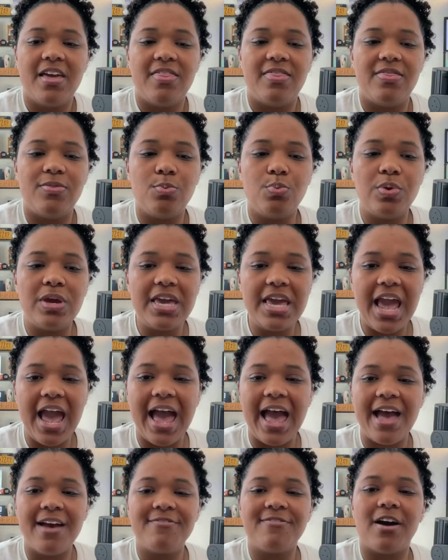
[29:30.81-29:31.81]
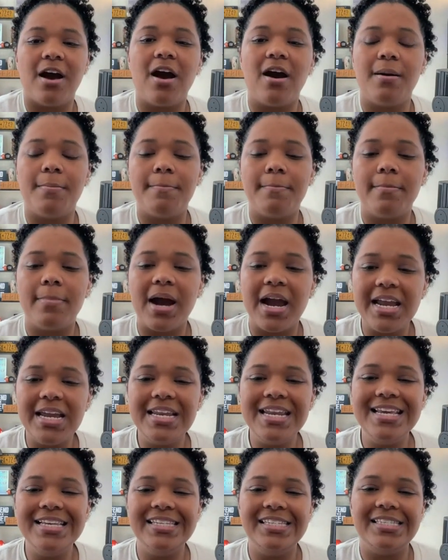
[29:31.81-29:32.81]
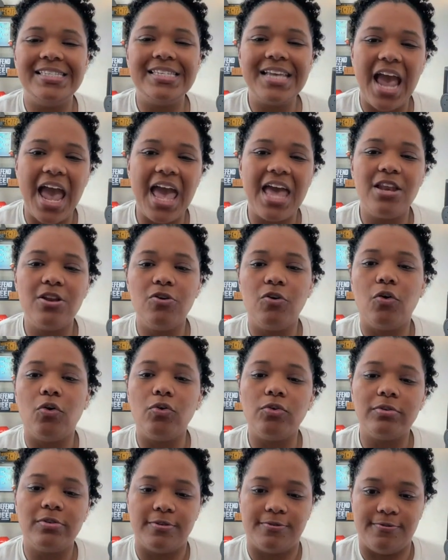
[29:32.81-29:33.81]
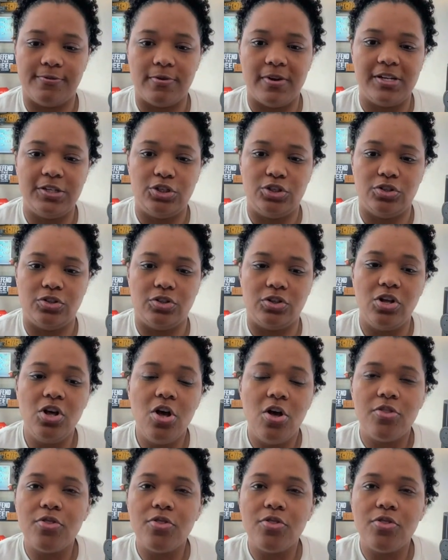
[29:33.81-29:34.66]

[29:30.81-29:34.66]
We have a minus 10 goal differential.